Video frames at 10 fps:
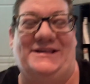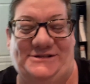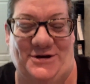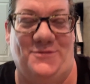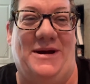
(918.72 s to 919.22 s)

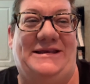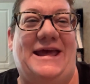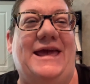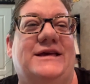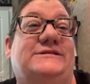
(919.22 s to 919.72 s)
so my
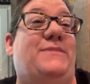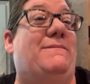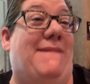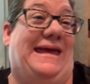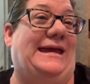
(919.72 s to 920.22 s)
day has
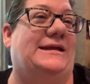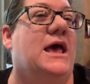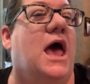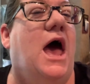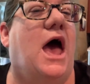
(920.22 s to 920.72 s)
been made.
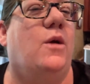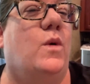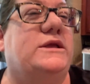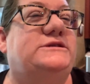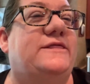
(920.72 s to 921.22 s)
I
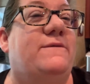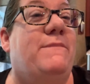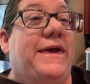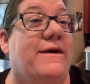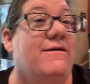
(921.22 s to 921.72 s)
went to the
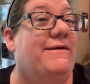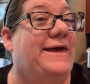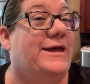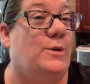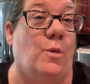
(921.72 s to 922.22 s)
mail
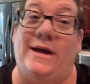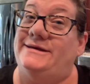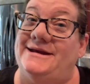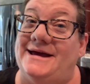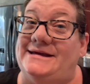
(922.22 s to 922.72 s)
and what
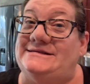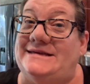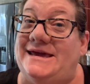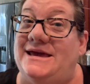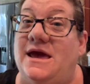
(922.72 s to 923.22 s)
did I
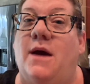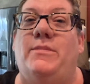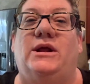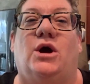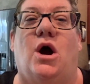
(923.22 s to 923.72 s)
see
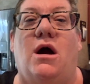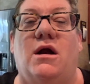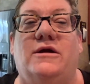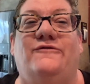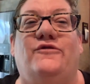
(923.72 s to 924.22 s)
but a
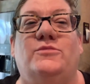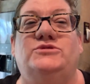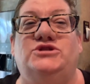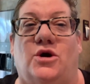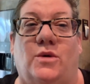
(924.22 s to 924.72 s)
card from
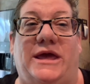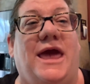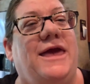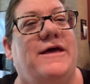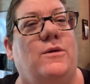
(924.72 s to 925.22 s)
Joey.
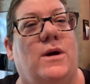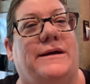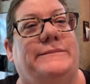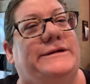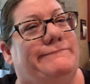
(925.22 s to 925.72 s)
Hey, that
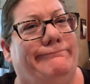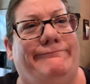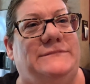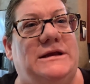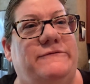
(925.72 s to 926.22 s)
rhymed
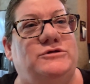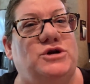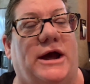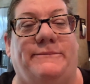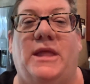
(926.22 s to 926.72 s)
didn't even
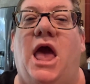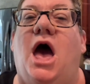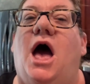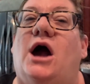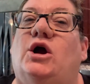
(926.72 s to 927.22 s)
try.
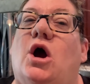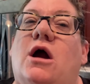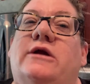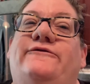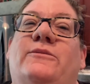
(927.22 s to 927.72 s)
A
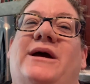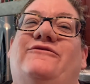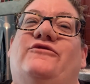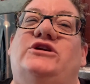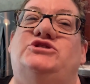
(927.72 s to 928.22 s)
card from my
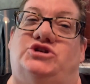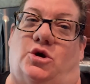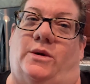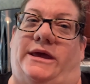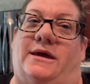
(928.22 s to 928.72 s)
friend
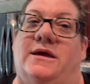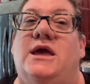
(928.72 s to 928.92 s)
Joey.